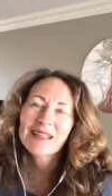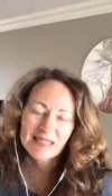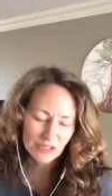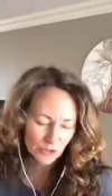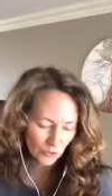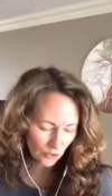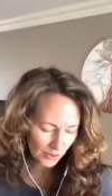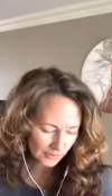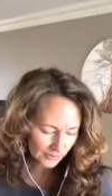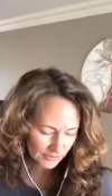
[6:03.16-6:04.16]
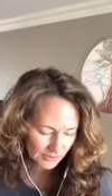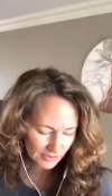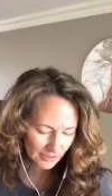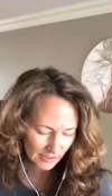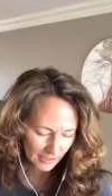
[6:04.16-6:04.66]
essential
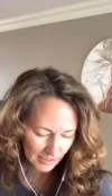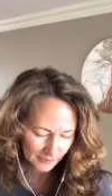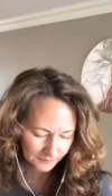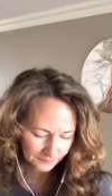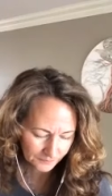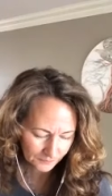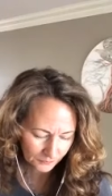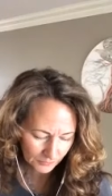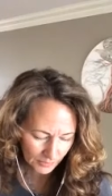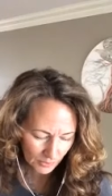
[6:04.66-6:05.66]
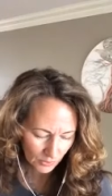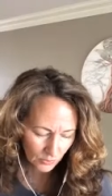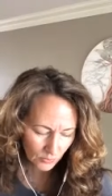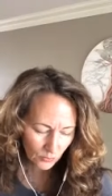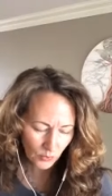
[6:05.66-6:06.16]
oils, um,
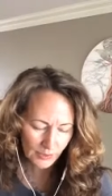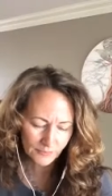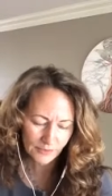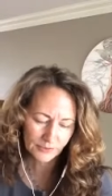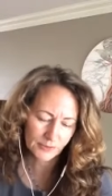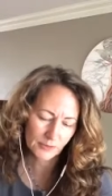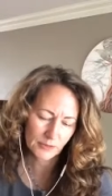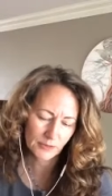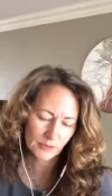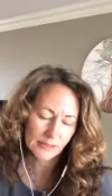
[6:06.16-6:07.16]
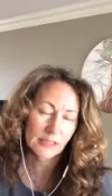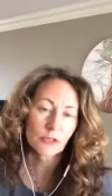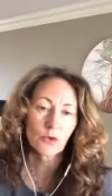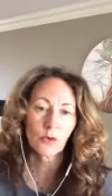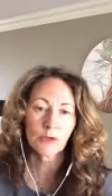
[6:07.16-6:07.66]
one of the, the
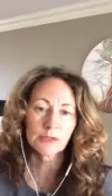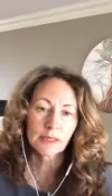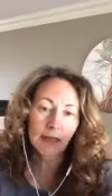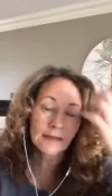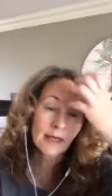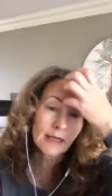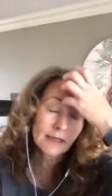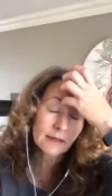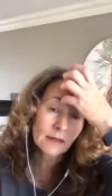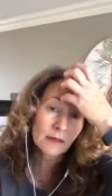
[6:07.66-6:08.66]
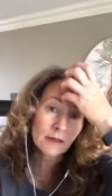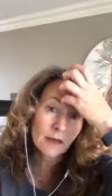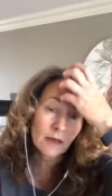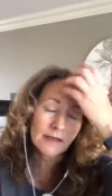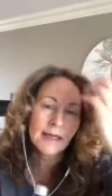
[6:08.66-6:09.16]
essential oils that I like, and
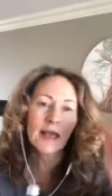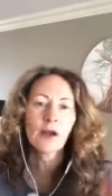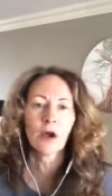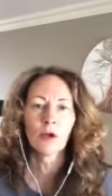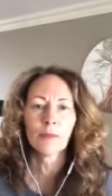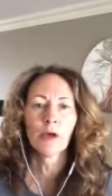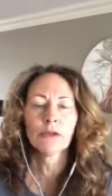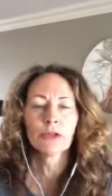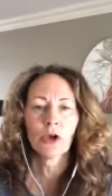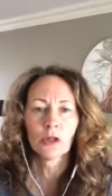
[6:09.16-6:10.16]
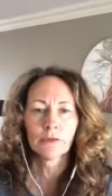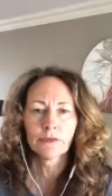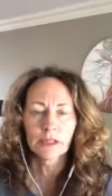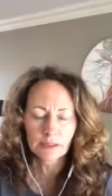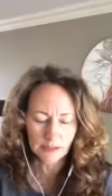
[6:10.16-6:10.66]
uh, again, I'll post all
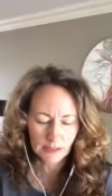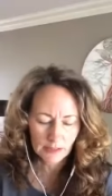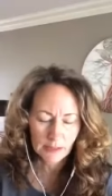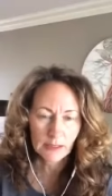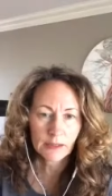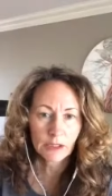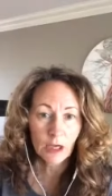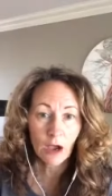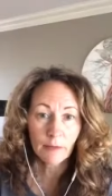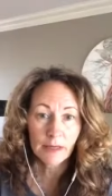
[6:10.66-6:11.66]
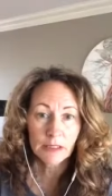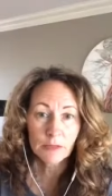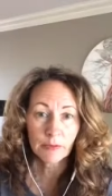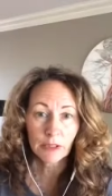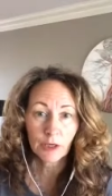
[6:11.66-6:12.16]
of these in the
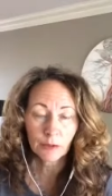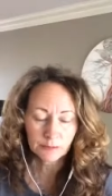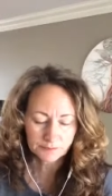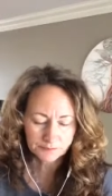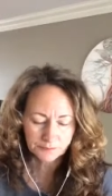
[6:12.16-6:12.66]
comments below